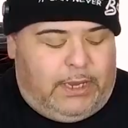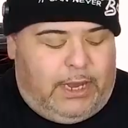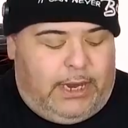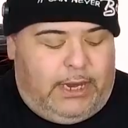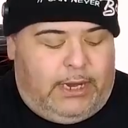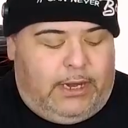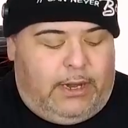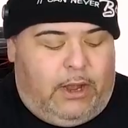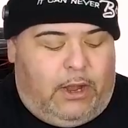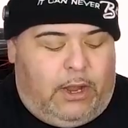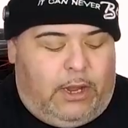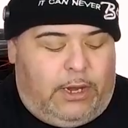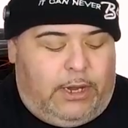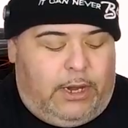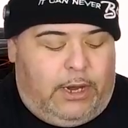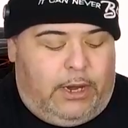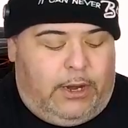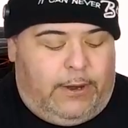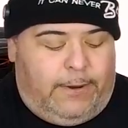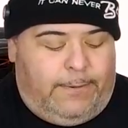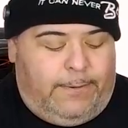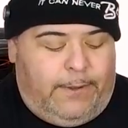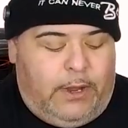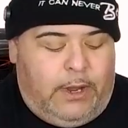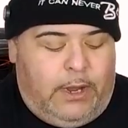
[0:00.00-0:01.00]
light on
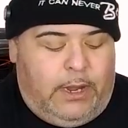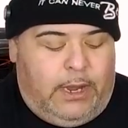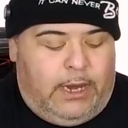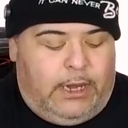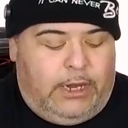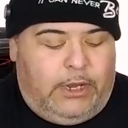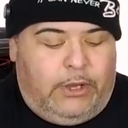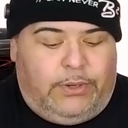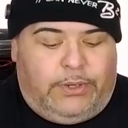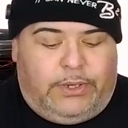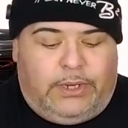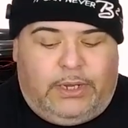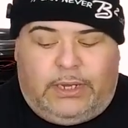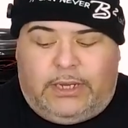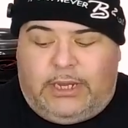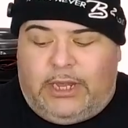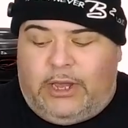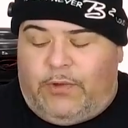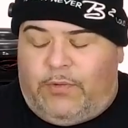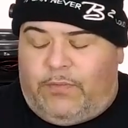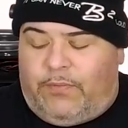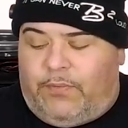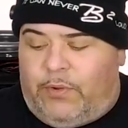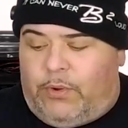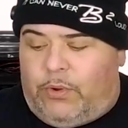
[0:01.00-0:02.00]
there, and it uses a
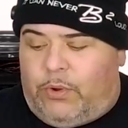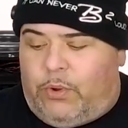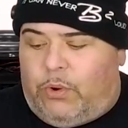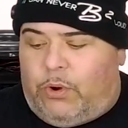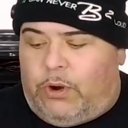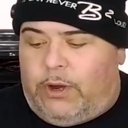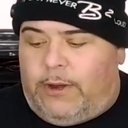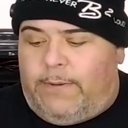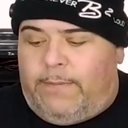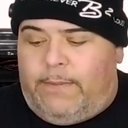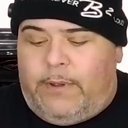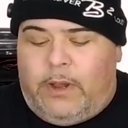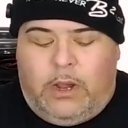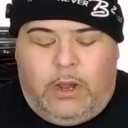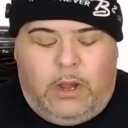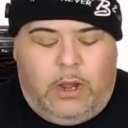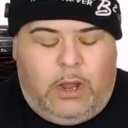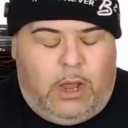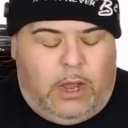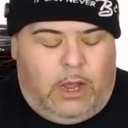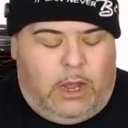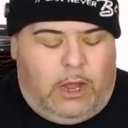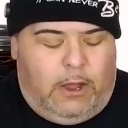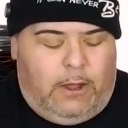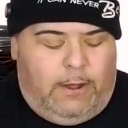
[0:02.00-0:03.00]
telephone cord.
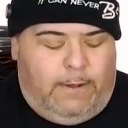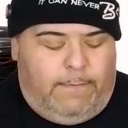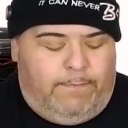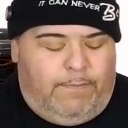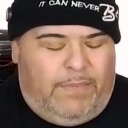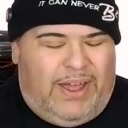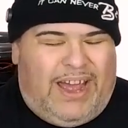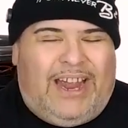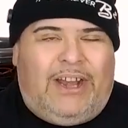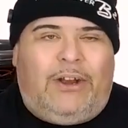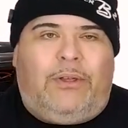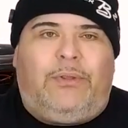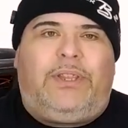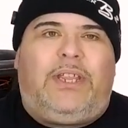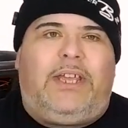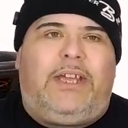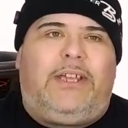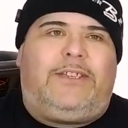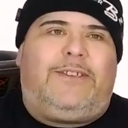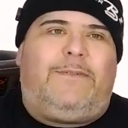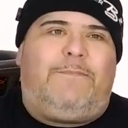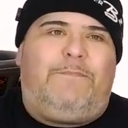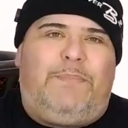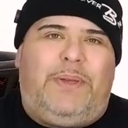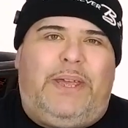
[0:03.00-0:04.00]
I don't think
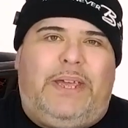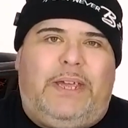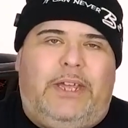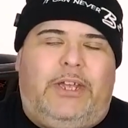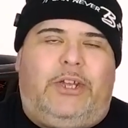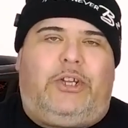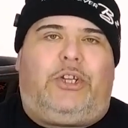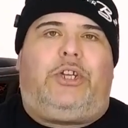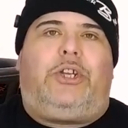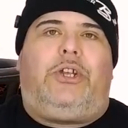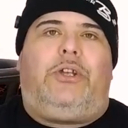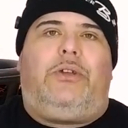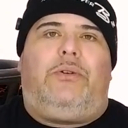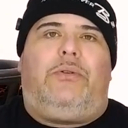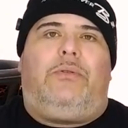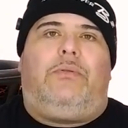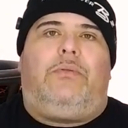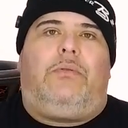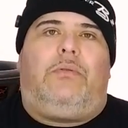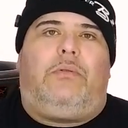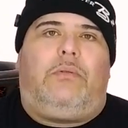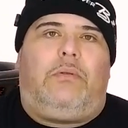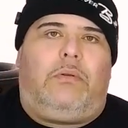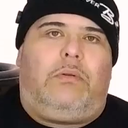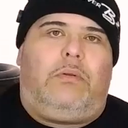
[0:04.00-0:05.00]
it's a big
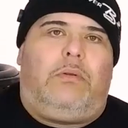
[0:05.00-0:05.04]
issue.